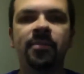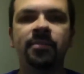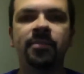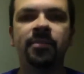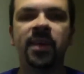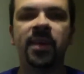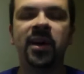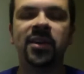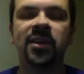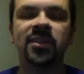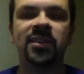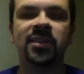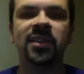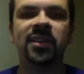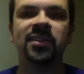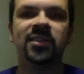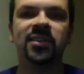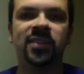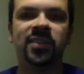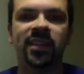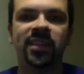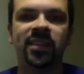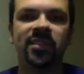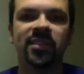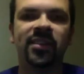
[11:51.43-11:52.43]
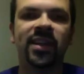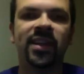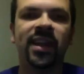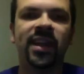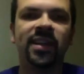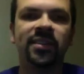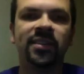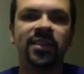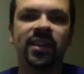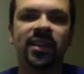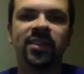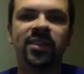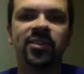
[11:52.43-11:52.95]
Barnsley's season
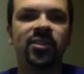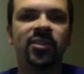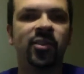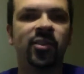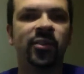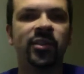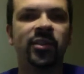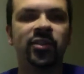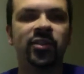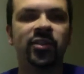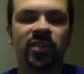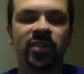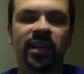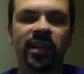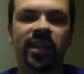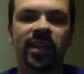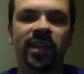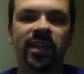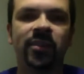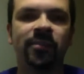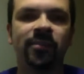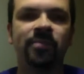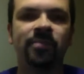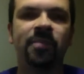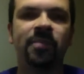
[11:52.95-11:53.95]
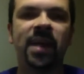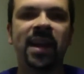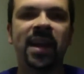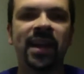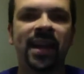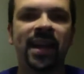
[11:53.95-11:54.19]
ends against Norwich City on May